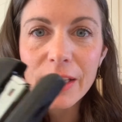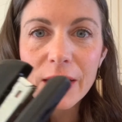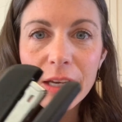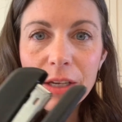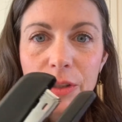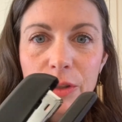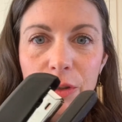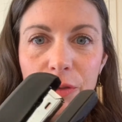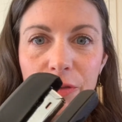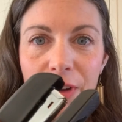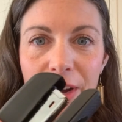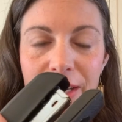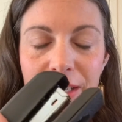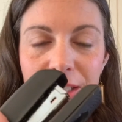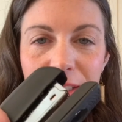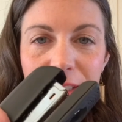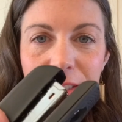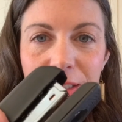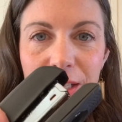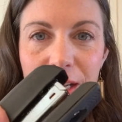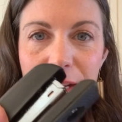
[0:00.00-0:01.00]
So find a
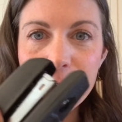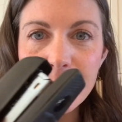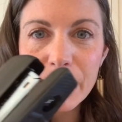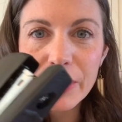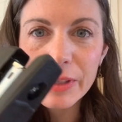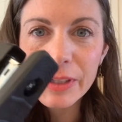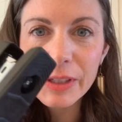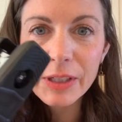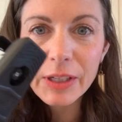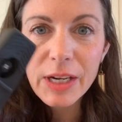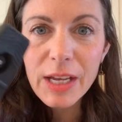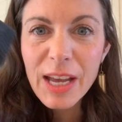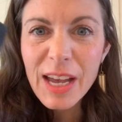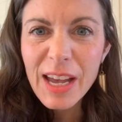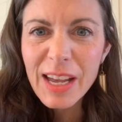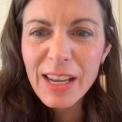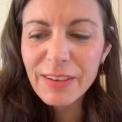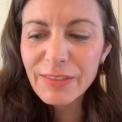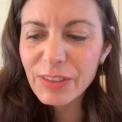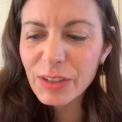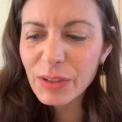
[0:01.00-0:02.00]
stapler.
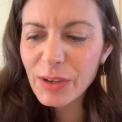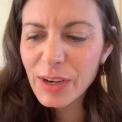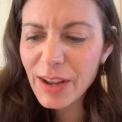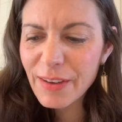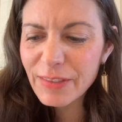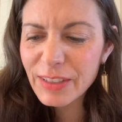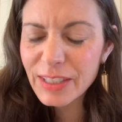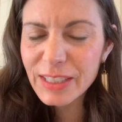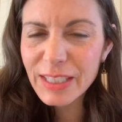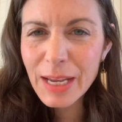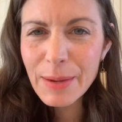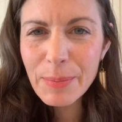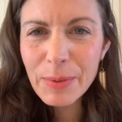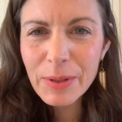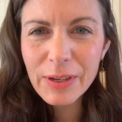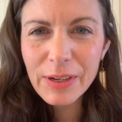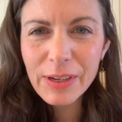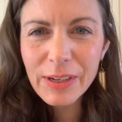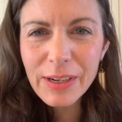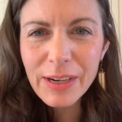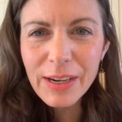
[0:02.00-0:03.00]
And if you don't have a
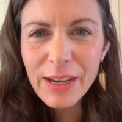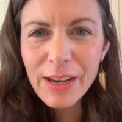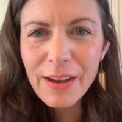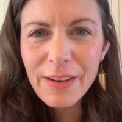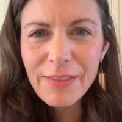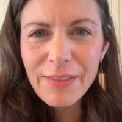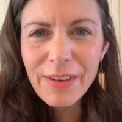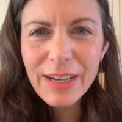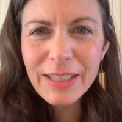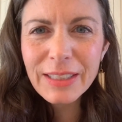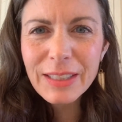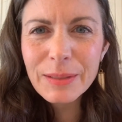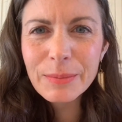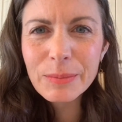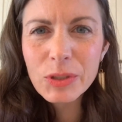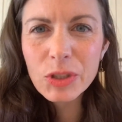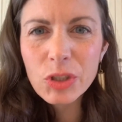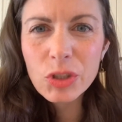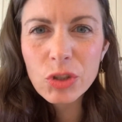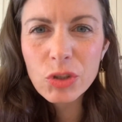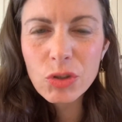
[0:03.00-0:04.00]
stapler, find some
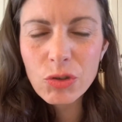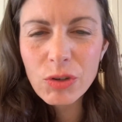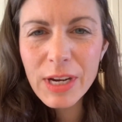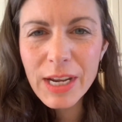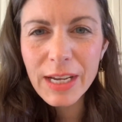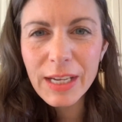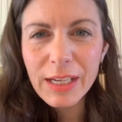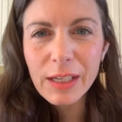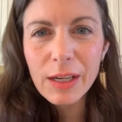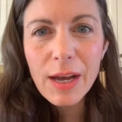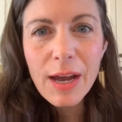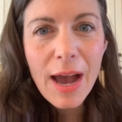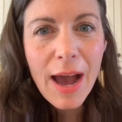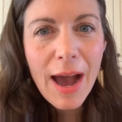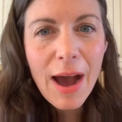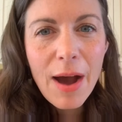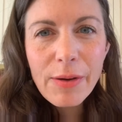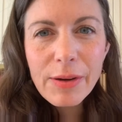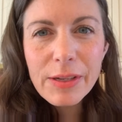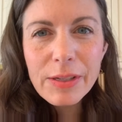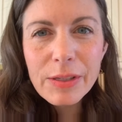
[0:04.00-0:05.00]
string.
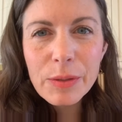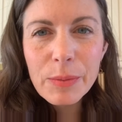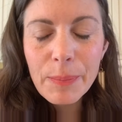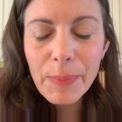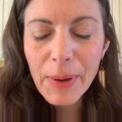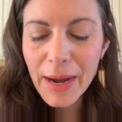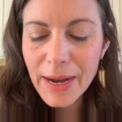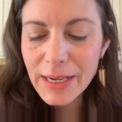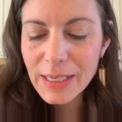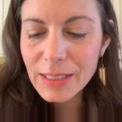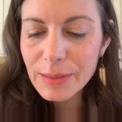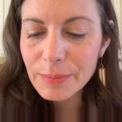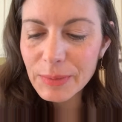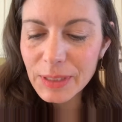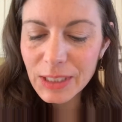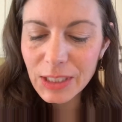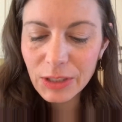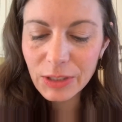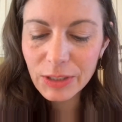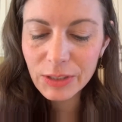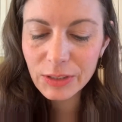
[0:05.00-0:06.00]
How can you bind
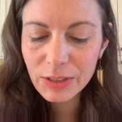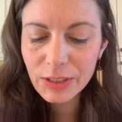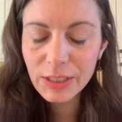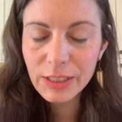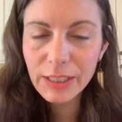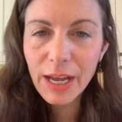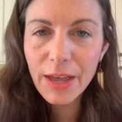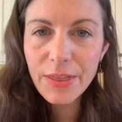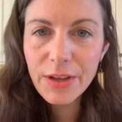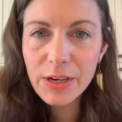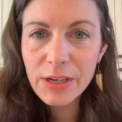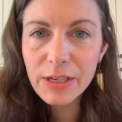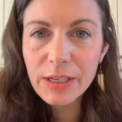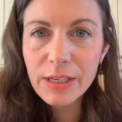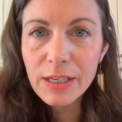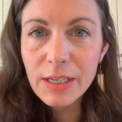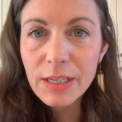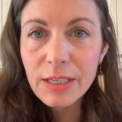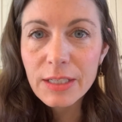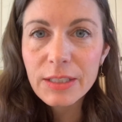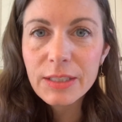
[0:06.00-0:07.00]
materials together?
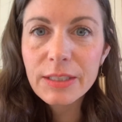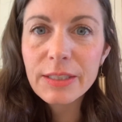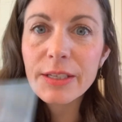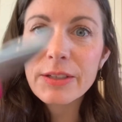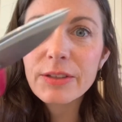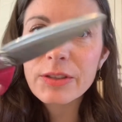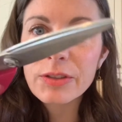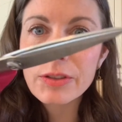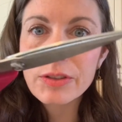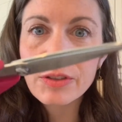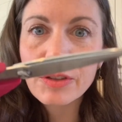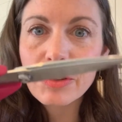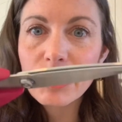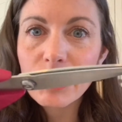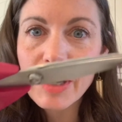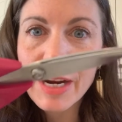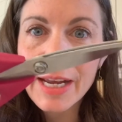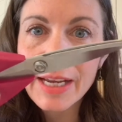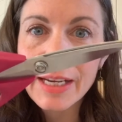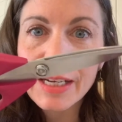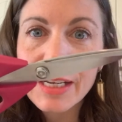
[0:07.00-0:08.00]
Scissors are
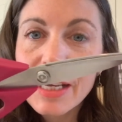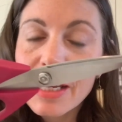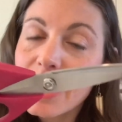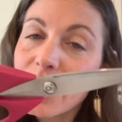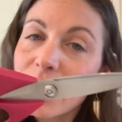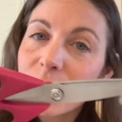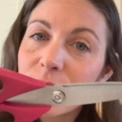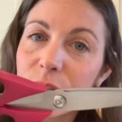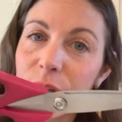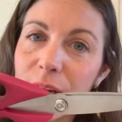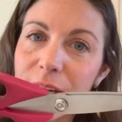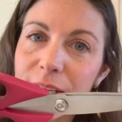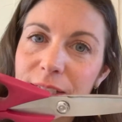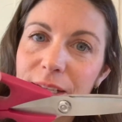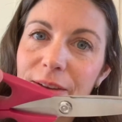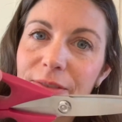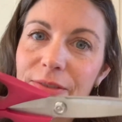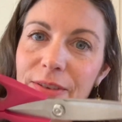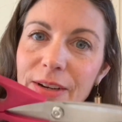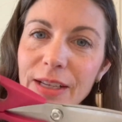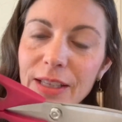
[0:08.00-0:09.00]
great, so I
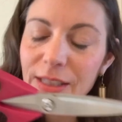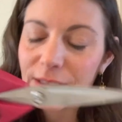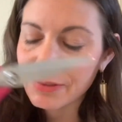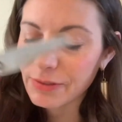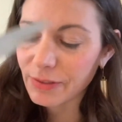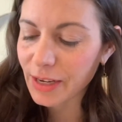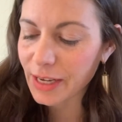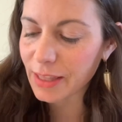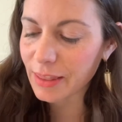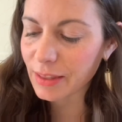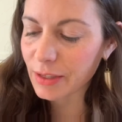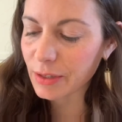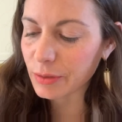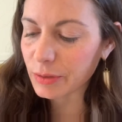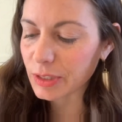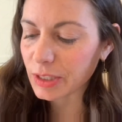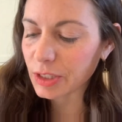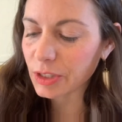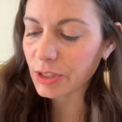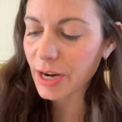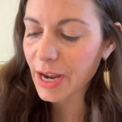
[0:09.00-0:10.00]
definitely find those
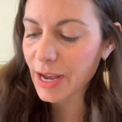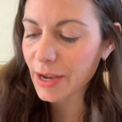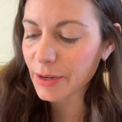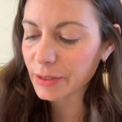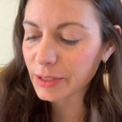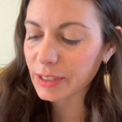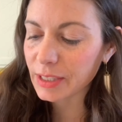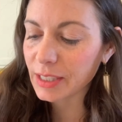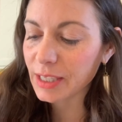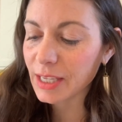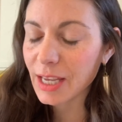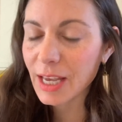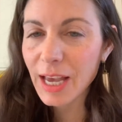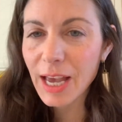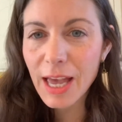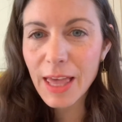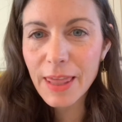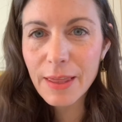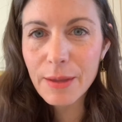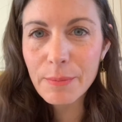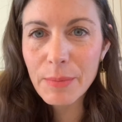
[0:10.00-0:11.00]
in your house.
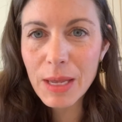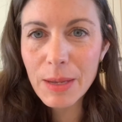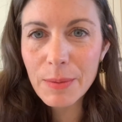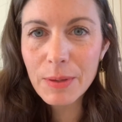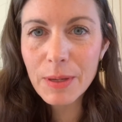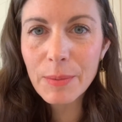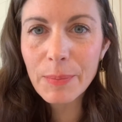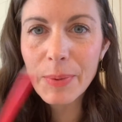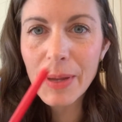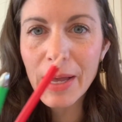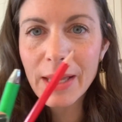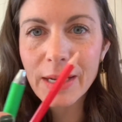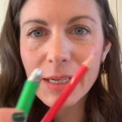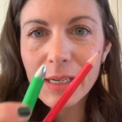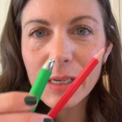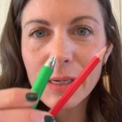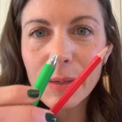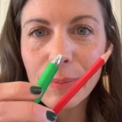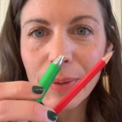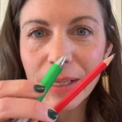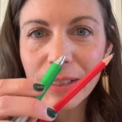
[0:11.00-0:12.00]
And then maybe a pen
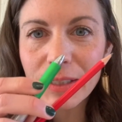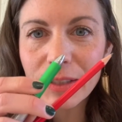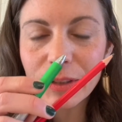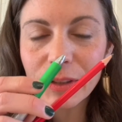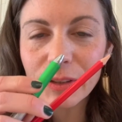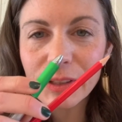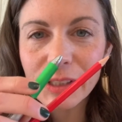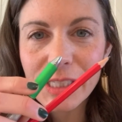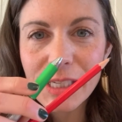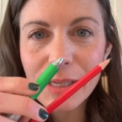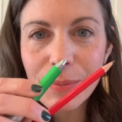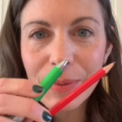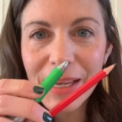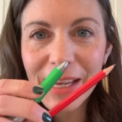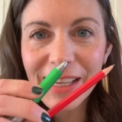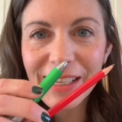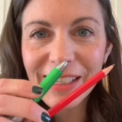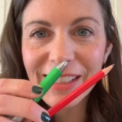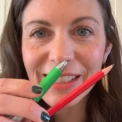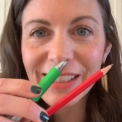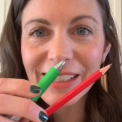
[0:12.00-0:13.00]
and a pencil to keep
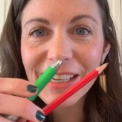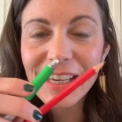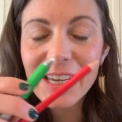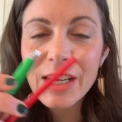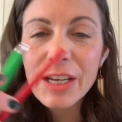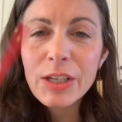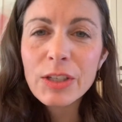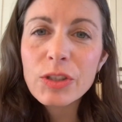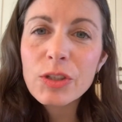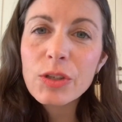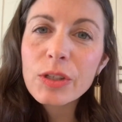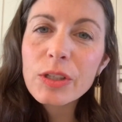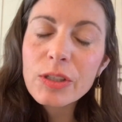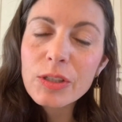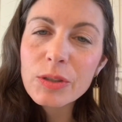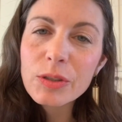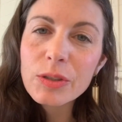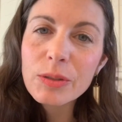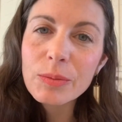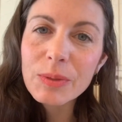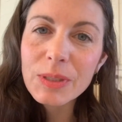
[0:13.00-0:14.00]
handy so you can
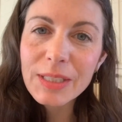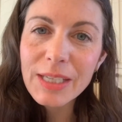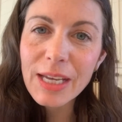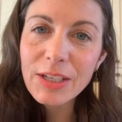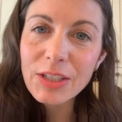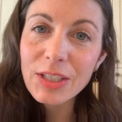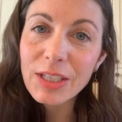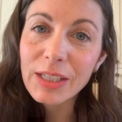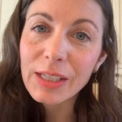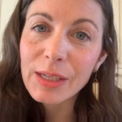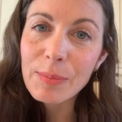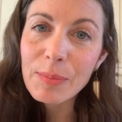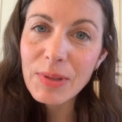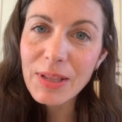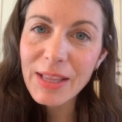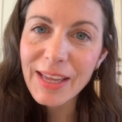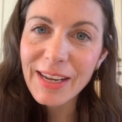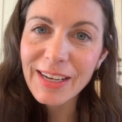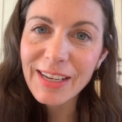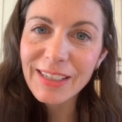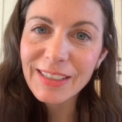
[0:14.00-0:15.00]
do some sketching and
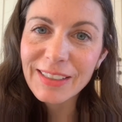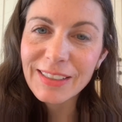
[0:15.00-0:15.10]
planning.